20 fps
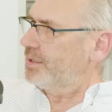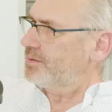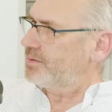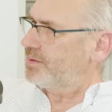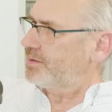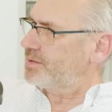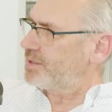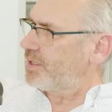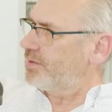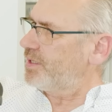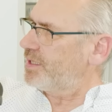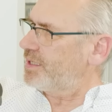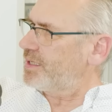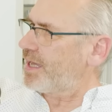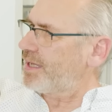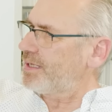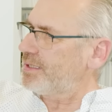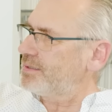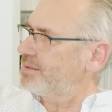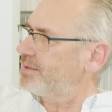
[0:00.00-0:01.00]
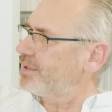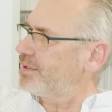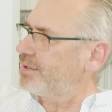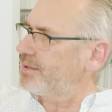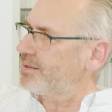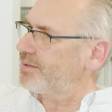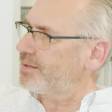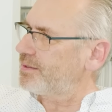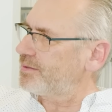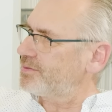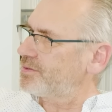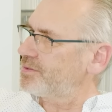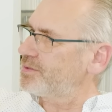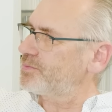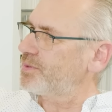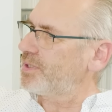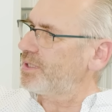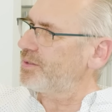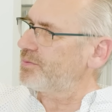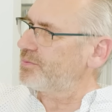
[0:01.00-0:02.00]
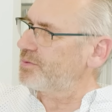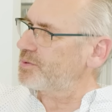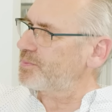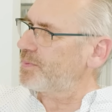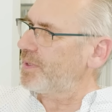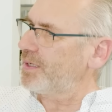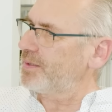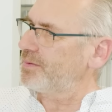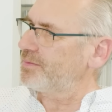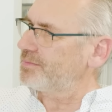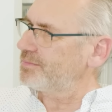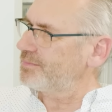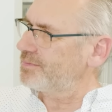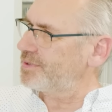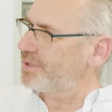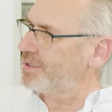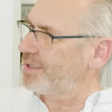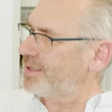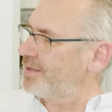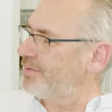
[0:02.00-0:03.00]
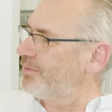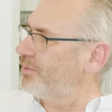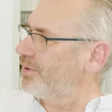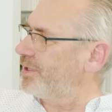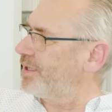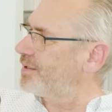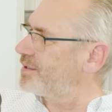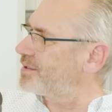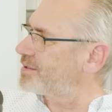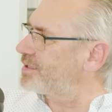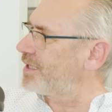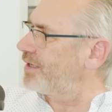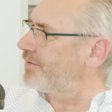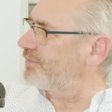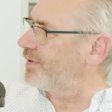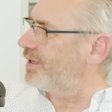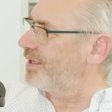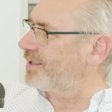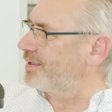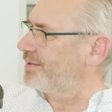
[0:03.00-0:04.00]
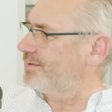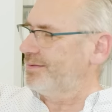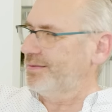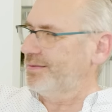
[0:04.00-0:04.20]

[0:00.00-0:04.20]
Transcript: so it's only gained another 120 horsepower. If you look at all the other stuff, like